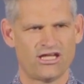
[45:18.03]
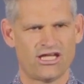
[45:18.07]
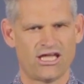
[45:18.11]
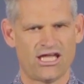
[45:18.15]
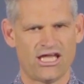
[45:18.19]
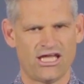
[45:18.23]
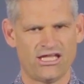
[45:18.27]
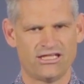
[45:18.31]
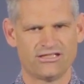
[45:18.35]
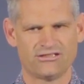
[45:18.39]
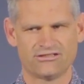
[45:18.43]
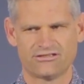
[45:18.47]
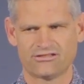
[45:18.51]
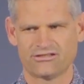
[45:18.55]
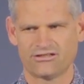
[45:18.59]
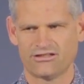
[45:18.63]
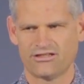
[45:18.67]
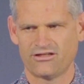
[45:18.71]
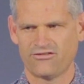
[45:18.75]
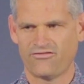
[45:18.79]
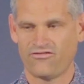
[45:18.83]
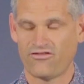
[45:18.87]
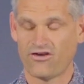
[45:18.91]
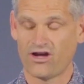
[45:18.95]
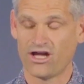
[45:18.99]
and
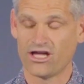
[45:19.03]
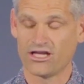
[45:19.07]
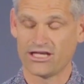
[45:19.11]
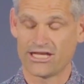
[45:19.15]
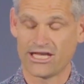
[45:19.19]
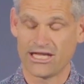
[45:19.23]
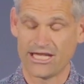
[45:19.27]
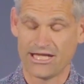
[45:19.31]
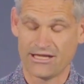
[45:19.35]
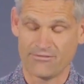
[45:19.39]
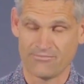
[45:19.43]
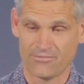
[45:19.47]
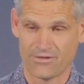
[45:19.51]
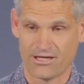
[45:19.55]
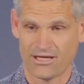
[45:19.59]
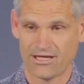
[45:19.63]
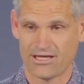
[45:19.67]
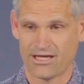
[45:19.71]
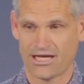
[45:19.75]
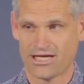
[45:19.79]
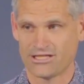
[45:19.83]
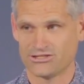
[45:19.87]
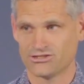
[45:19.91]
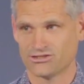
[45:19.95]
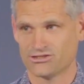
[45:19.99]
find him
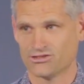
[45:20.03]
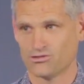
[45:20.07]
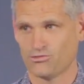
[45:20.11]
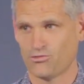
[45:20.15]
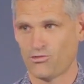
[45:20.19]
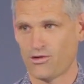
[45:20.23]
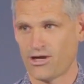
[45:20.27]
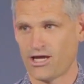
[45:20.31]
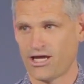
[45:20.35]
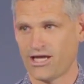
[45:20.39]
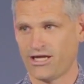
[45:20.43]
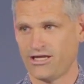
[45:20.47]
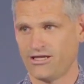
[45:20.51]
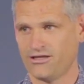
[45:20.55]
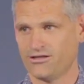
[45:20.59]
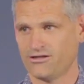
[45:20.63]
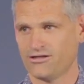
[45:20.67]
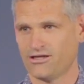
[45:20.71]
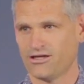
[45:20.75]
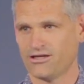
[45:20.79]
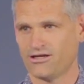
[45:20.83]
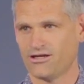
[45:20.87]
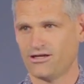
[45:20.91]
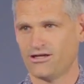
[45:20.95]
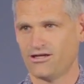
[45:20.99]
as the way.
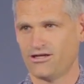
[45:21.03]
Like,